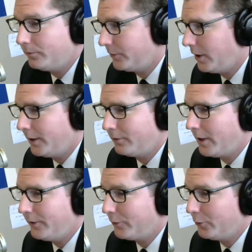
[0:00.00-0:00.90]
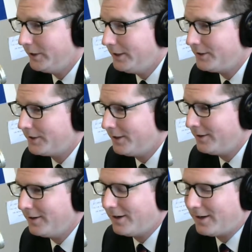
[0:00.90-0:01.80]
cutting right through
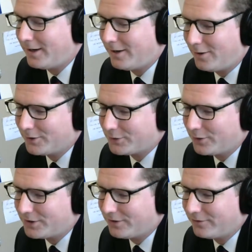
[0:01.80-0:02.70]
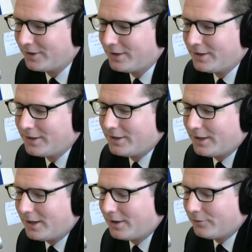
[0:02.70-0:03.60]
Easton, uh, all sorts of
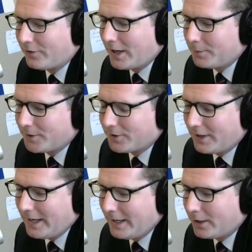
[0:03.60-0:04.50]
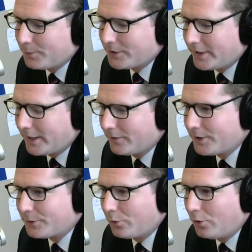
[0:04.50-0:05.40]
uh, environmental hang-ups there.
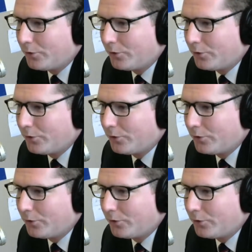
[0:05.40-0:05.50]
This will